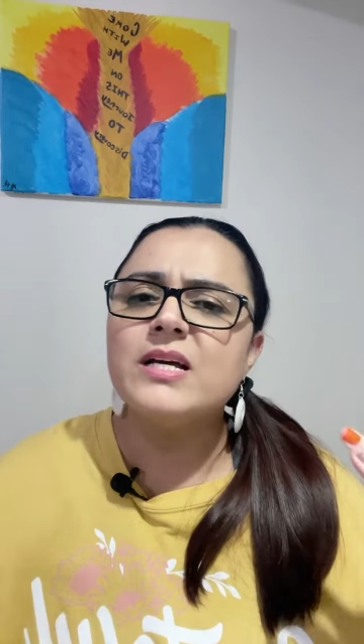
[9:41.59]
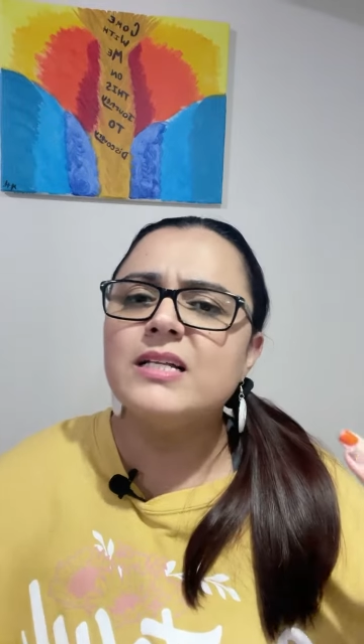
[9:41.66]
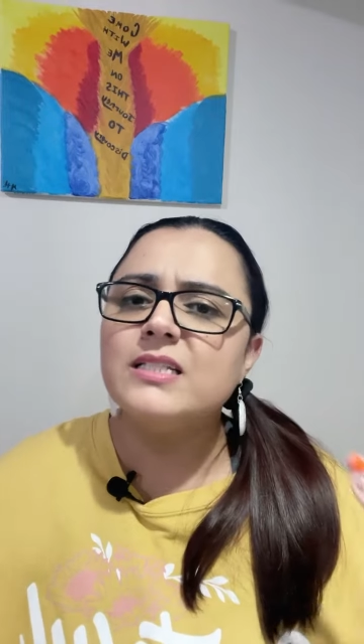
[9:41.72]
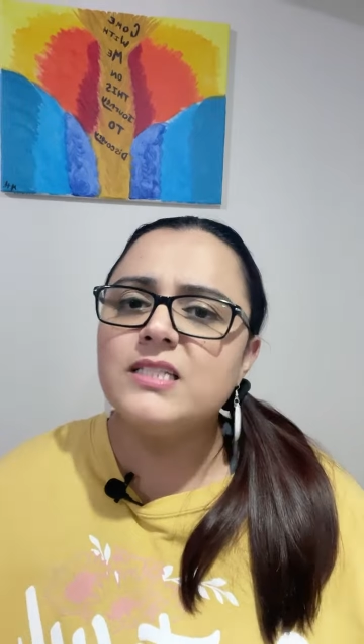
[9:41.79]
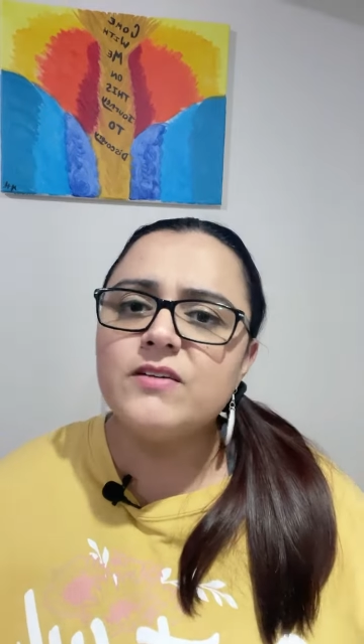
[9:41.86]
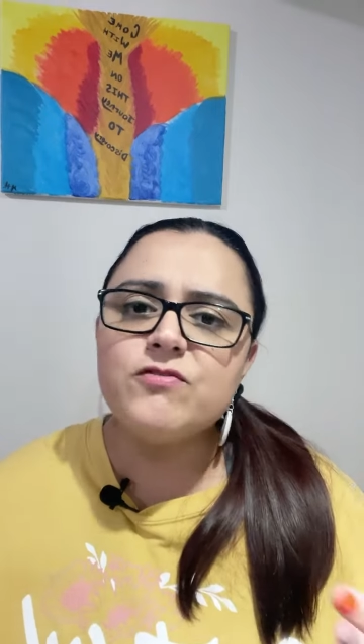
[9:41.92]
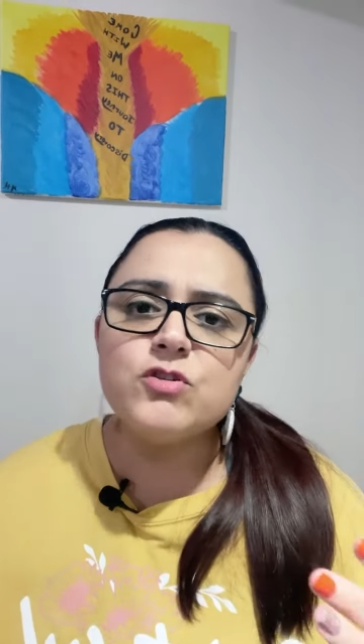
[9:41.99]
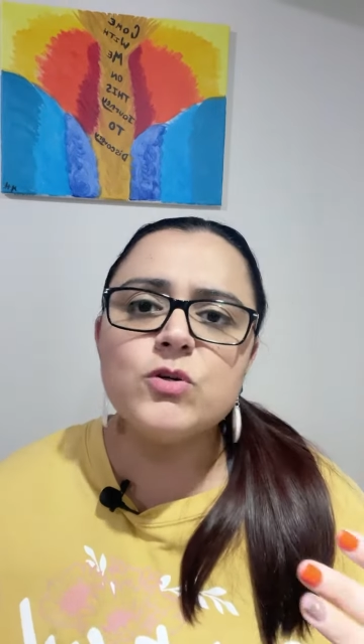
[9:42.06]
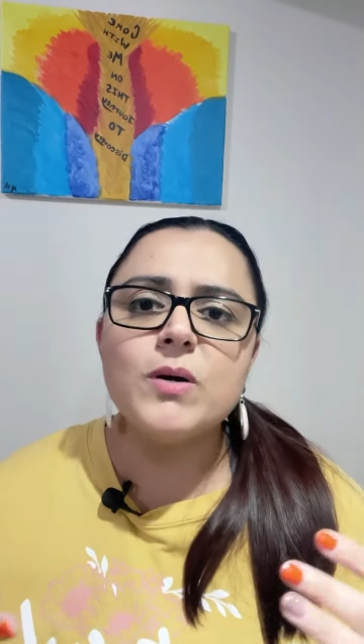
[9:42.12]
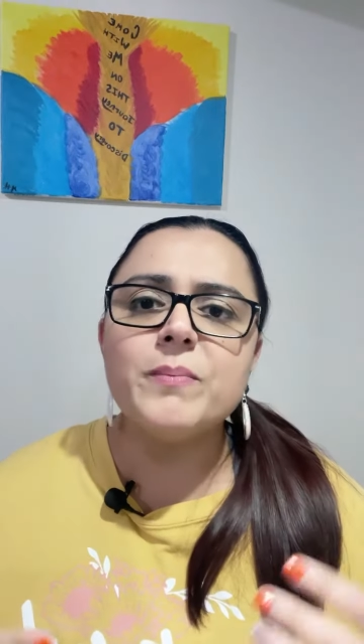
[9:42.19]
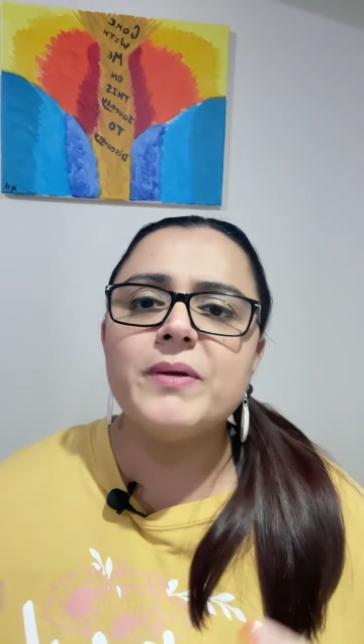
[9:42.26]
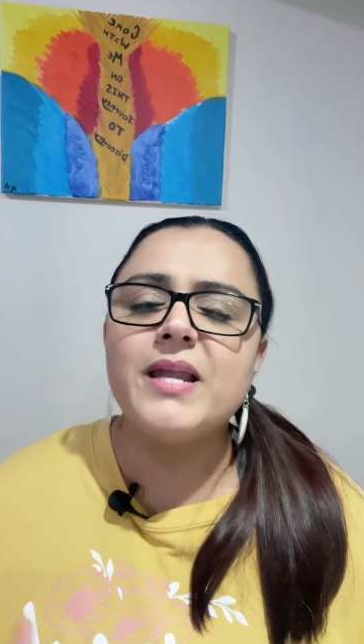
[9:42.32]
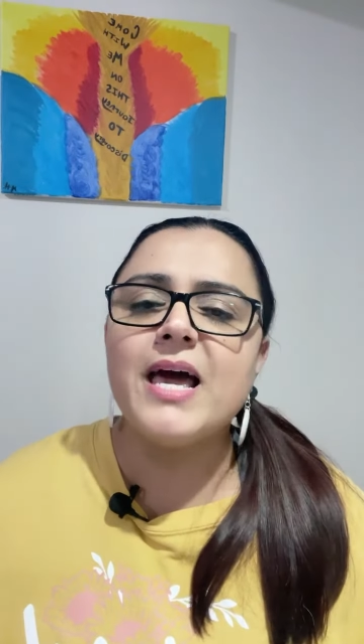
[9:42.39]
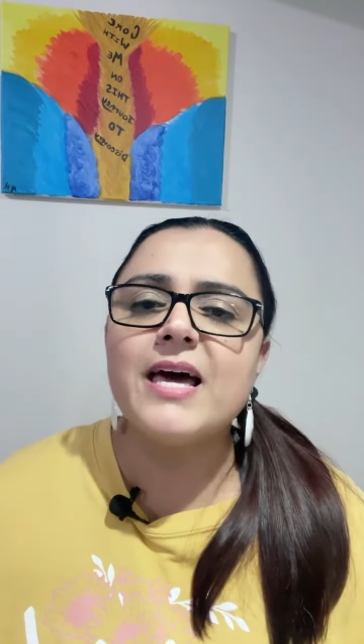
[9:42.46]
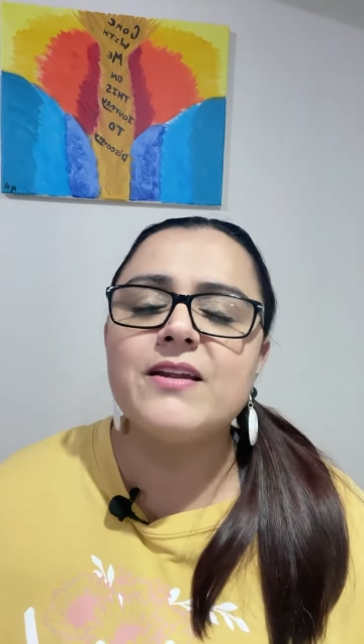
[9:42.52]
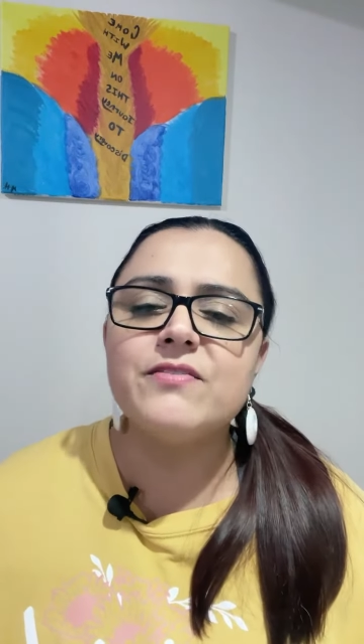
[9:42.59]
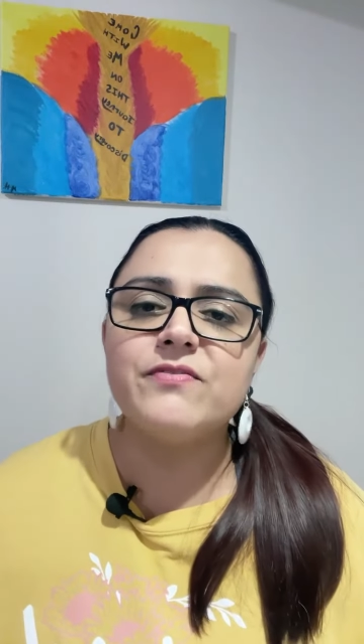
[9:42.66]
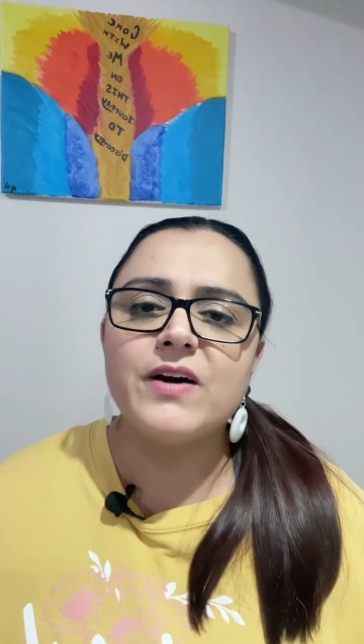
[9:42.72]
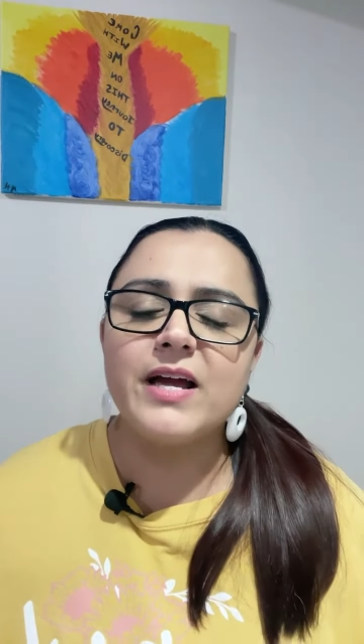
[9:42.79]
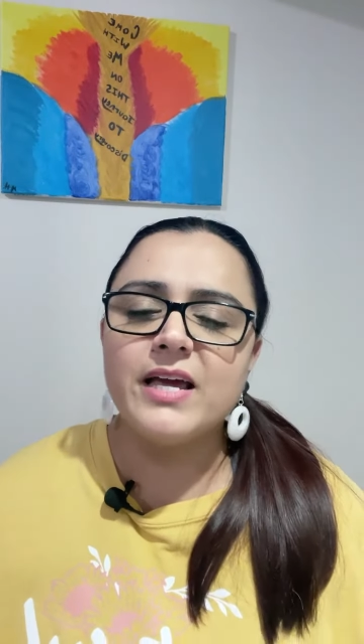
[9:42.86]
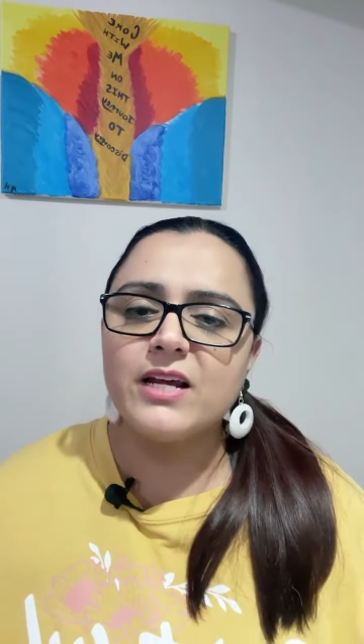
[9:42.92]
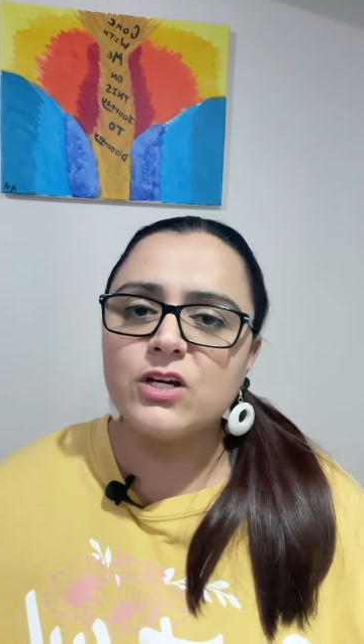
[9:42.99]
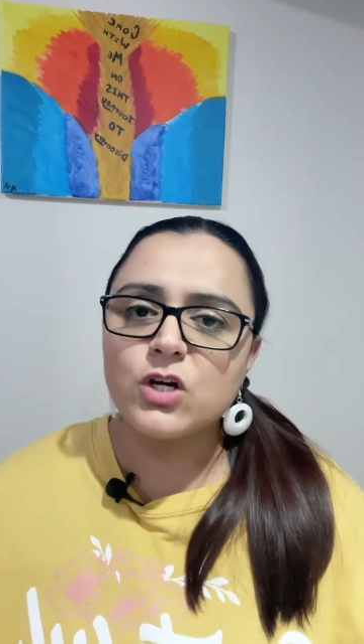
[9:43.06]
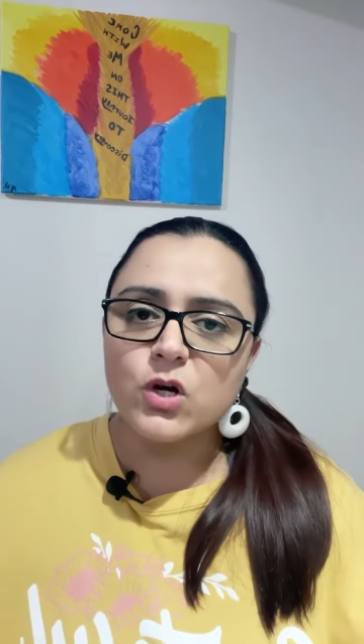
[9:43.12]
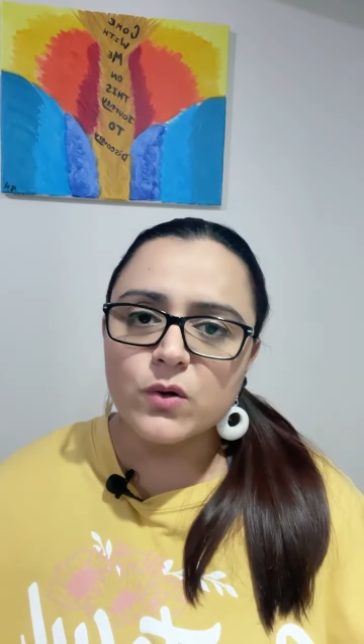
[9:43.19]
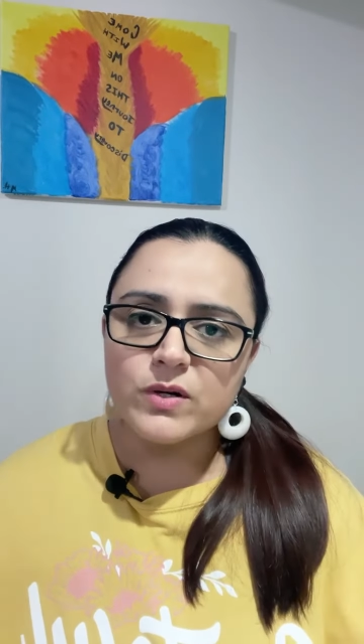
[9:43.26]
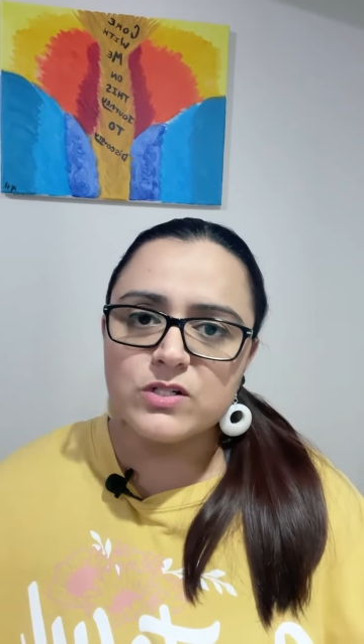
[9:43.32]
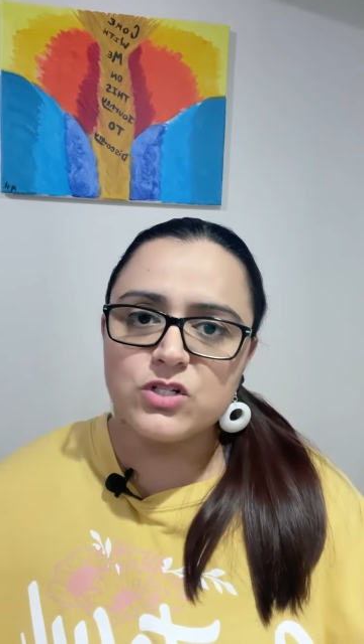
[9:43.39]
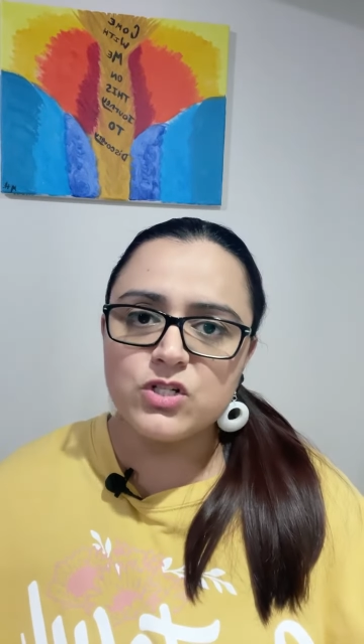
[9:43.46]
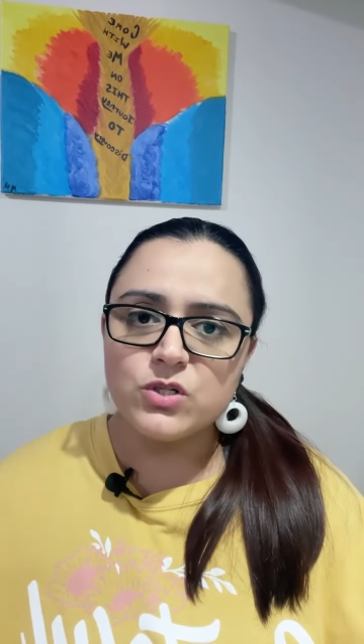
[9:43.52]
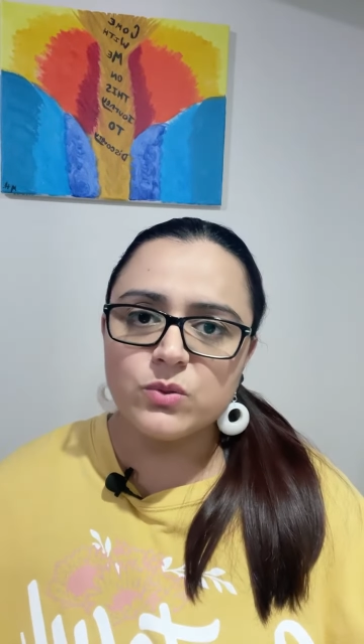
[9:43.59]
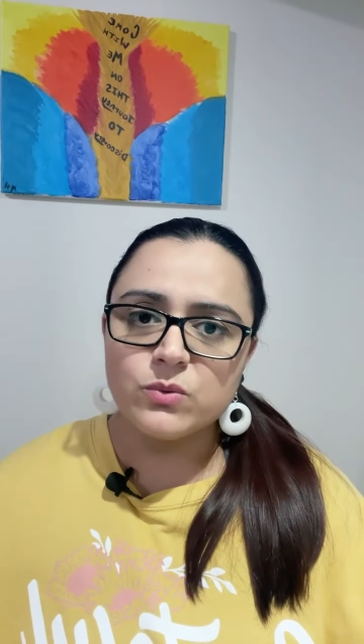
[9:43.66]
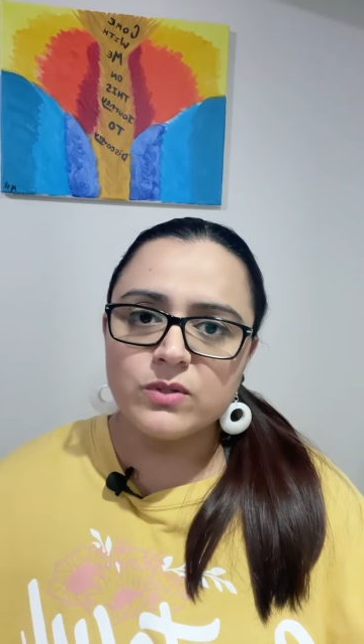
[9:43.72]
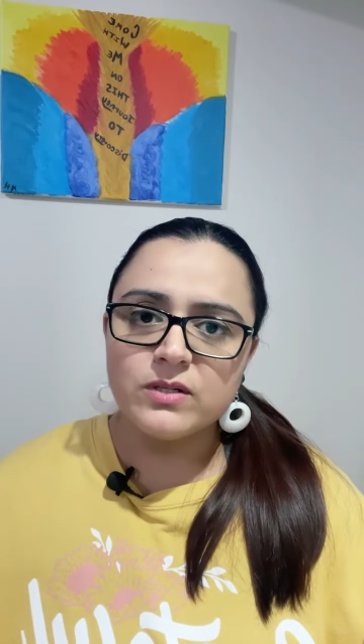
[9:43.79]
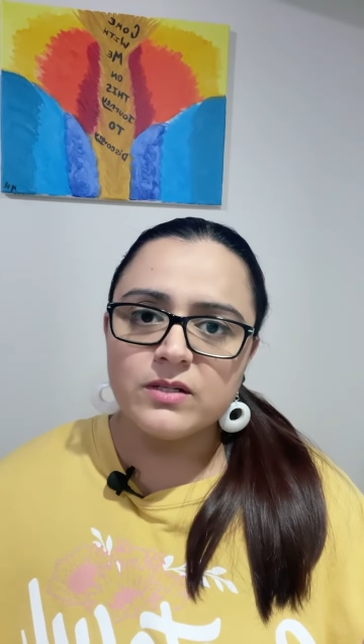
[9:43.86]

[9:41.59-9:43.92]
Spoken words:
lift you up and edify, encourage you.